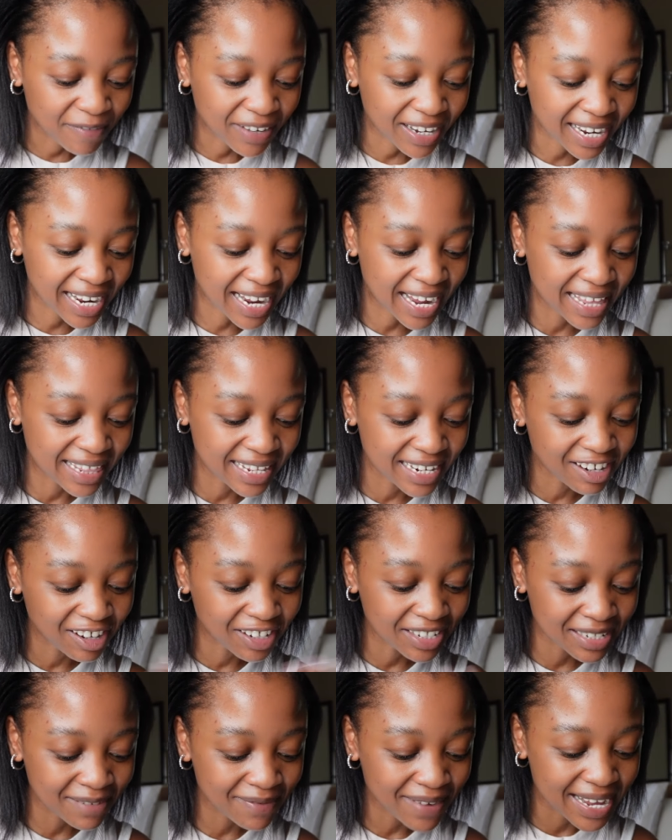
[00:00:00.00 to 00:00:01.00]
Okay, and then
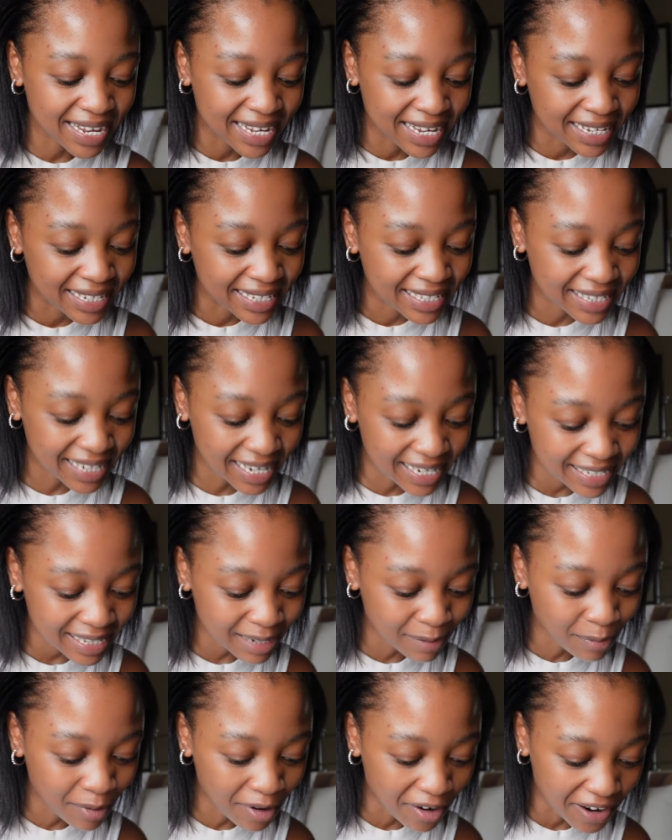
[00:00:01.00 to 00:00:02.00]
on to my
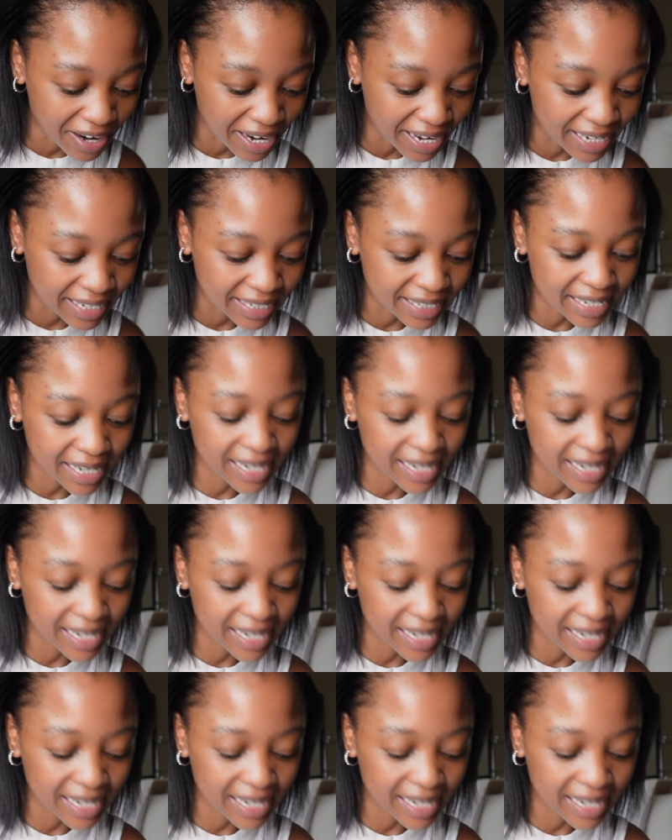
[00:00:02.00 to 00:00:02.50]
6th point